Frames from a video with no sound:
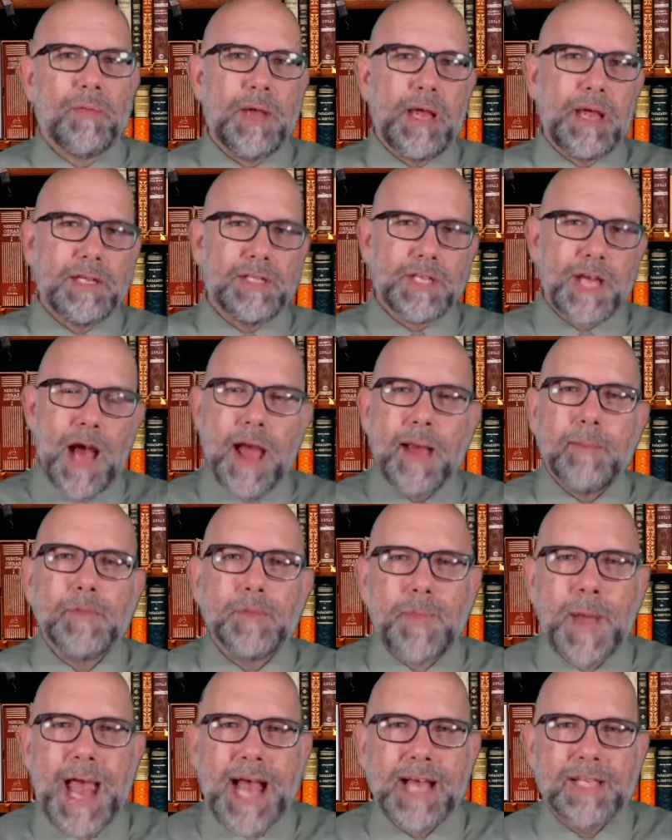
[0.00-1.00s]
In times
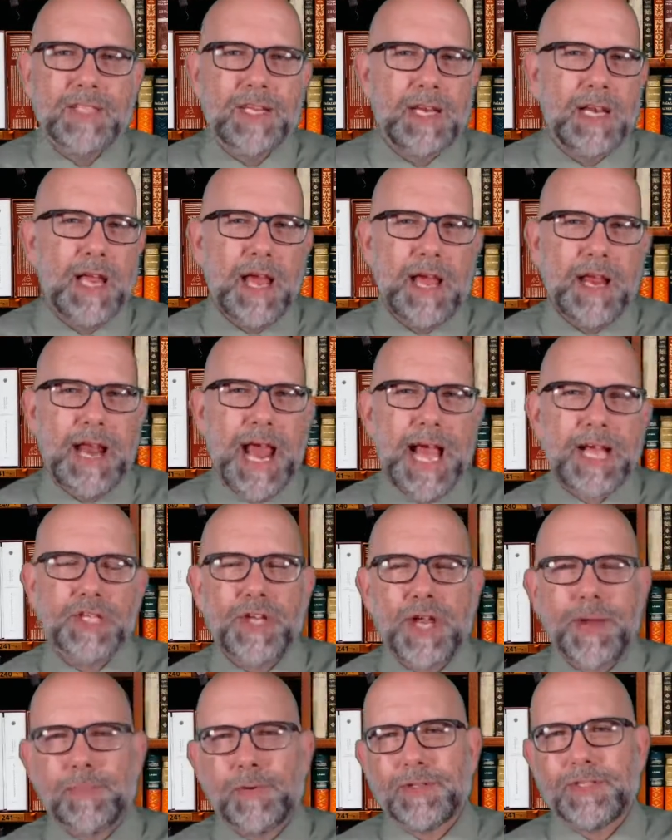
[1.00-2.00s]
past, in Acts
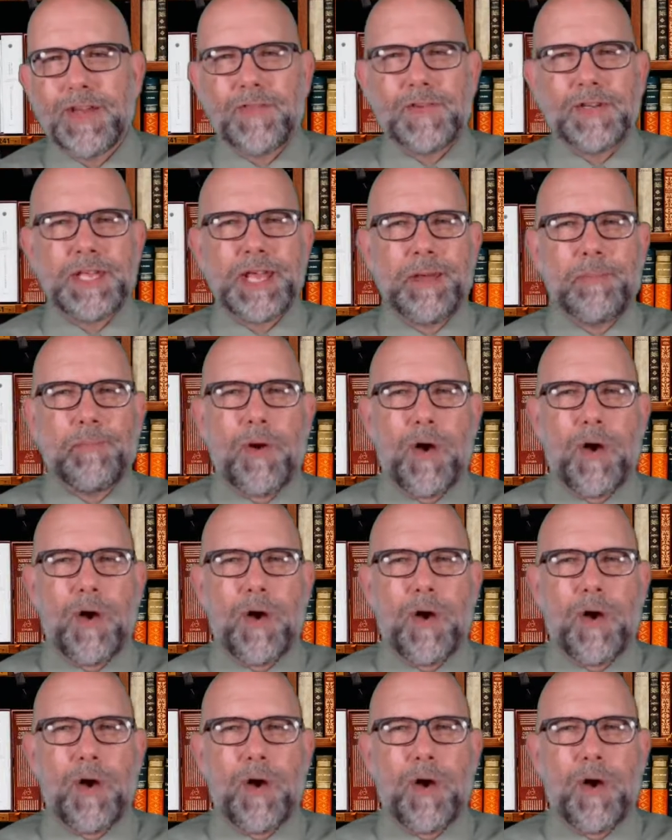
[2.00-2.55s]
chapter 17,